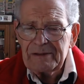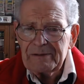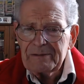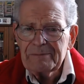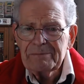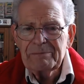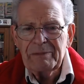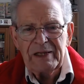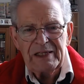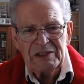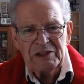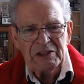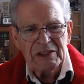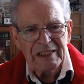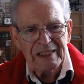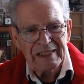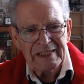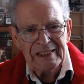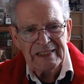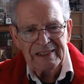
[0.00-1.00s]

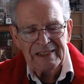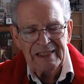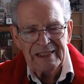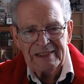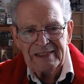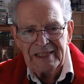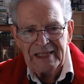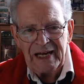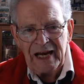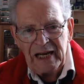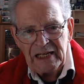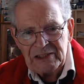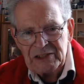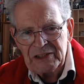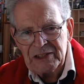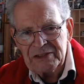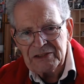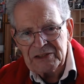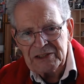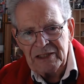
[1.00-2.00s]
basically, the
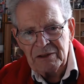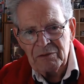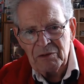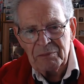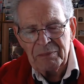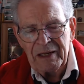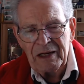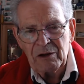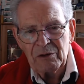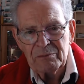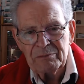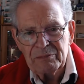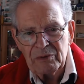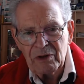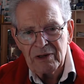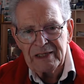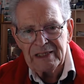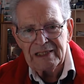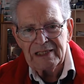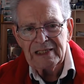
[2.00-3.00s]
accents come about
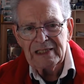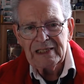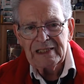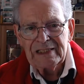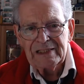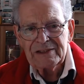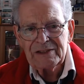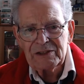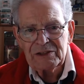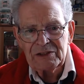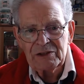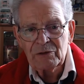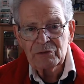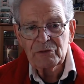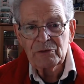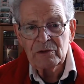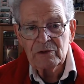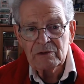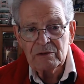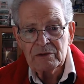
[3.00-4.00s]
by the
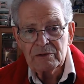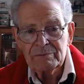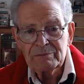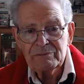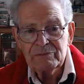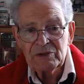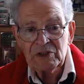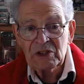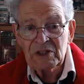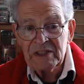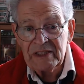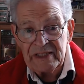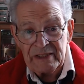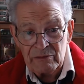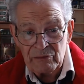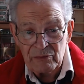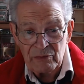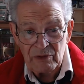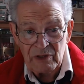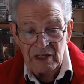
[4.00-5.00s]
different
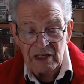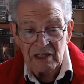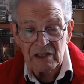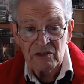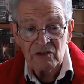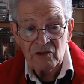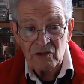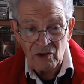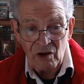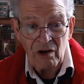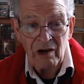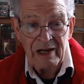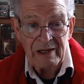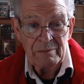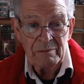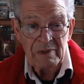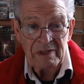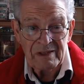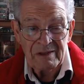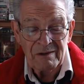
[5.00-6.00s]
delivering and
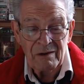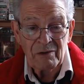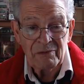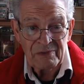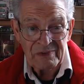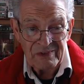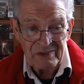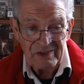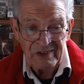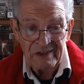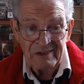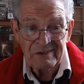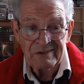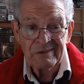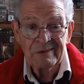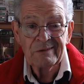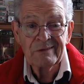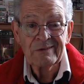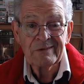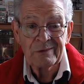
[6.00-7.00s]
timing of a
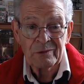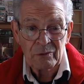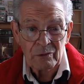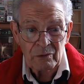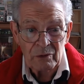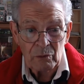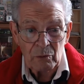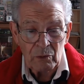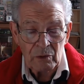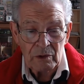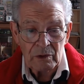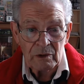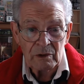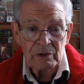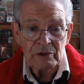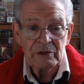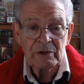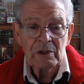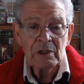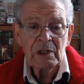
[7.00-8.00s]
sentence or a word,
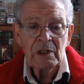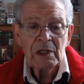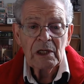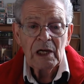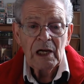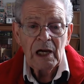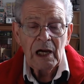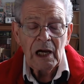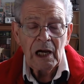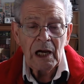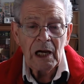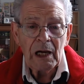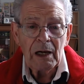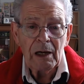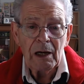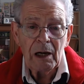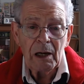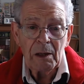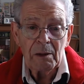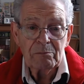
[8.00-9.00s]

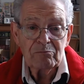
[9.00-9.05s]
uh,